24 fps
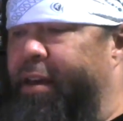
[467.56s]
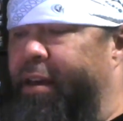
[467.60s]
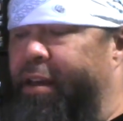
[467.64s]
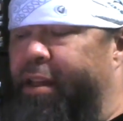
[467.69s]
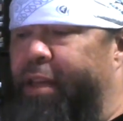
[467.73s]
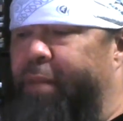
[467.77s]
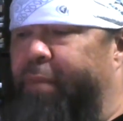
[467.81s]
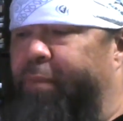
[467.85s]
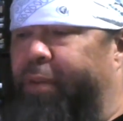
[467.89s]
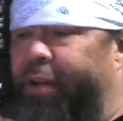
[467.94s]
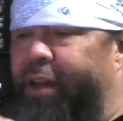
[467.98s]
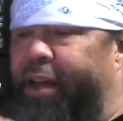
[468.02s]

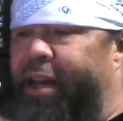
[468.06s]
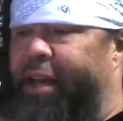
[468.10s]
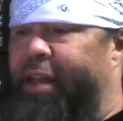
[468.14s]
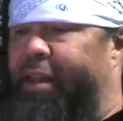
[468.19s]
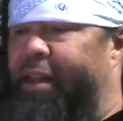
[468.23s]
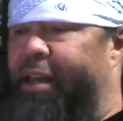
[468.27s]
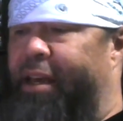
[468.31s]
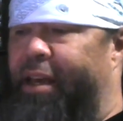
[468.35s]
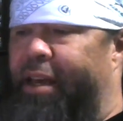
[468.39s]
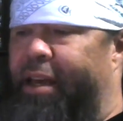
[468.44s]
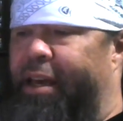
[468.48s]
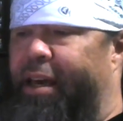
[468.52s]
play at
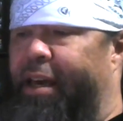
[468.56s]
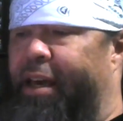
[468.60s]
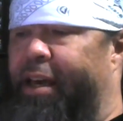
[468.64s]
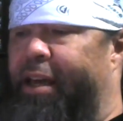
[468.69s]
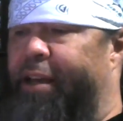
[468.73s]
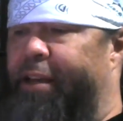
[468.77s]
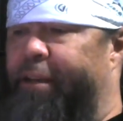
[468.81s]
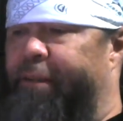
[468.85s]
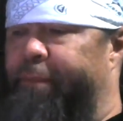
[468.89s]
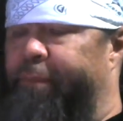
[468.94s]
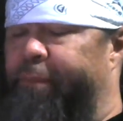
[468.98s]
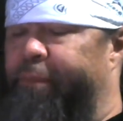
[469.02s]
the
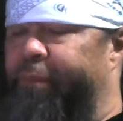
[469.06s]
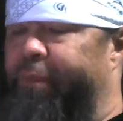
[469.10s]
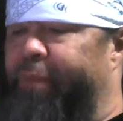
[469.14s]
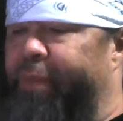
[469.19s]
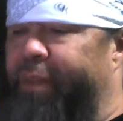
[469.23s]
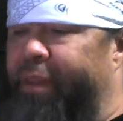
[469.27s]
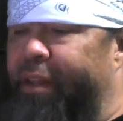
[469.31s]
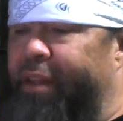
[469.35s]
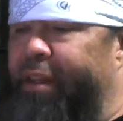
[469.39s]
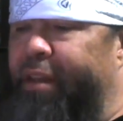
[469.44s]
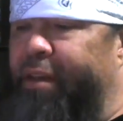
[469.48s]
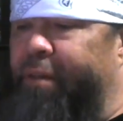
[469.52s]
end,
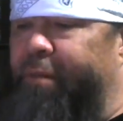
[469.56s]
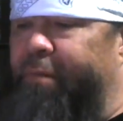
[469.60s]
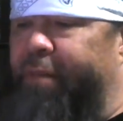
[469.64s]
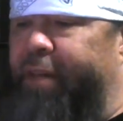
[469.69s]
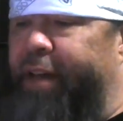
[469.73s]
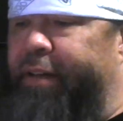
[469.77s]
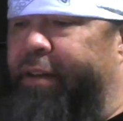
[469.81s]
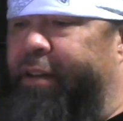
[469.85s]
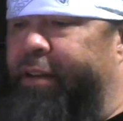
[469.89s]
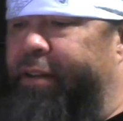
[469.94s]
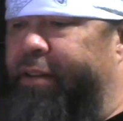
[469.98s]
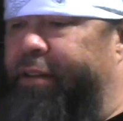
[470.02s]
when they
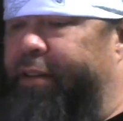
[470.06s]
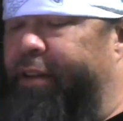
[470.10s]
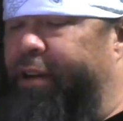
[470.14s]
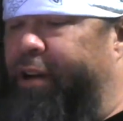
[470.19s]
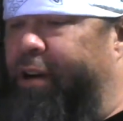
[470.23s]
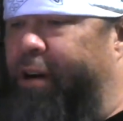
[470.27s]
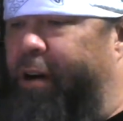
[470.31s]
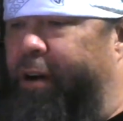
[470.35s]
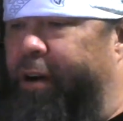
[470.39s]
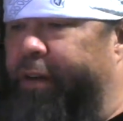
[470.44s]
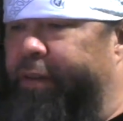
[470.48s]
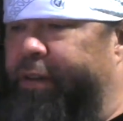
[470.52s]
have the
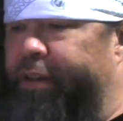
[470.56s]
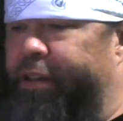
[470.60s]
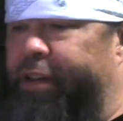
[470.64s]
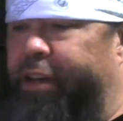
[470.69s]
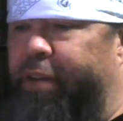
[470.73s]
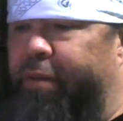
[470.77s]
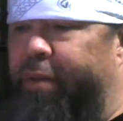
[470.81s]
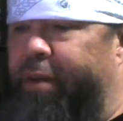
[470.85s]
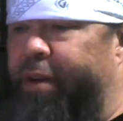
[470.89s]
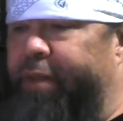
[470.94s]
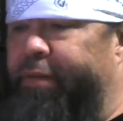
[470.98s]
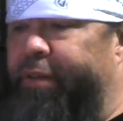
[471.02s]
carnival scene
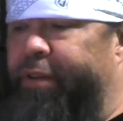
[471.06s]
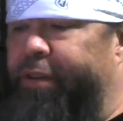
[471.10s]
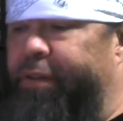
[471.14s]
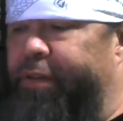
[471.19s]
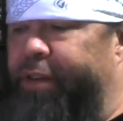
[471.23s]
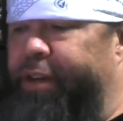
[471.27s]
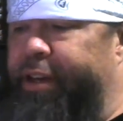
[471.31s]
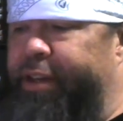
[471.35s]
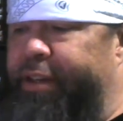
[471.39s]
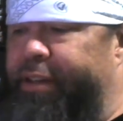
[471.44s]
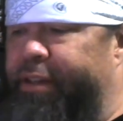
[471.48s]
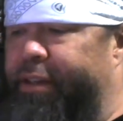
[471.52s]
or whatever in
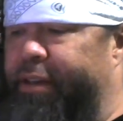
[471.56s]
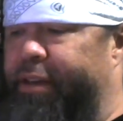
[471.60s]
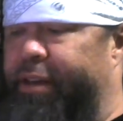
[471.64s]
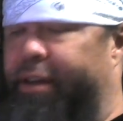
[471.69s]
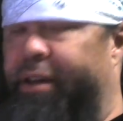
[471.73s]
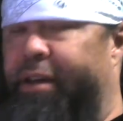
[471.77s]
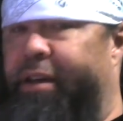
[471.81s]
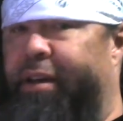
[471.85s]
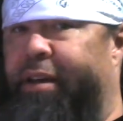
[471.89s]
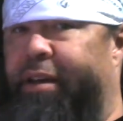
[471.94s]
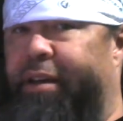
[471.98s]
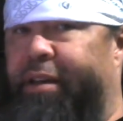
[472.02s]
Grease.
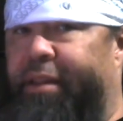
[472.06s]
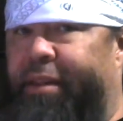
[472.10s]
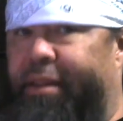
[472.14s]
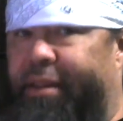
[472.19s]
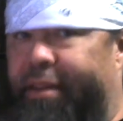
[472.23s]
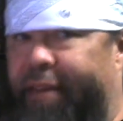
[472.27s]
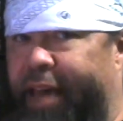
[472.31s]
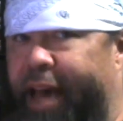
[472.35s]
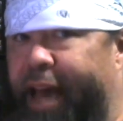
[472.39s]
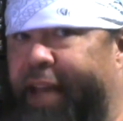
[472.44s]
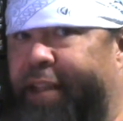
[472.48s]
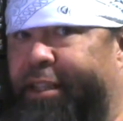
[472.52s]

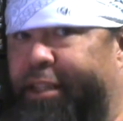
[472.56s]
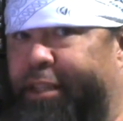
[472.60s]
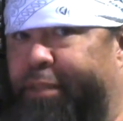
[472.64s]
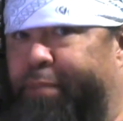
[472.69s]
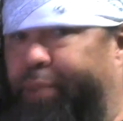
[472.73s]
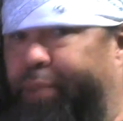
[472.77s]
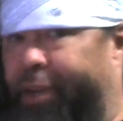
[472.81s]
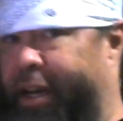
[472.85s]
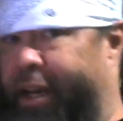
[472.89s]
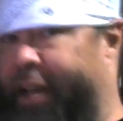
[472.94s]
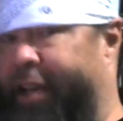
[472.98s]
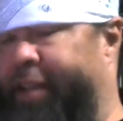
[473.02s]
That's
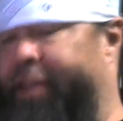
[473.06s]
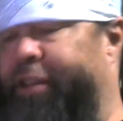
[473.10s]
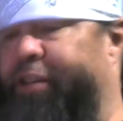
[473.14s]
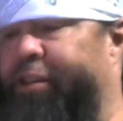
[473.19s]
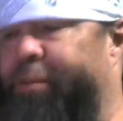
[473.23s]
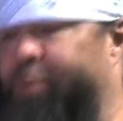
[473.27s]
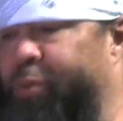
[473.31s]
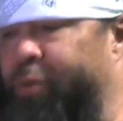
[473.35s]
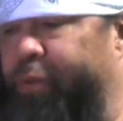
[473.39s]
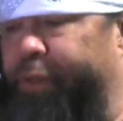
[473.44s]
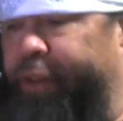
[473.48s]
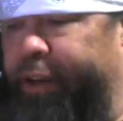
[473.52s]
played in this
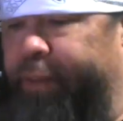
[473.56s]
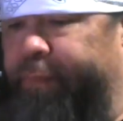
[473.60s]
movie.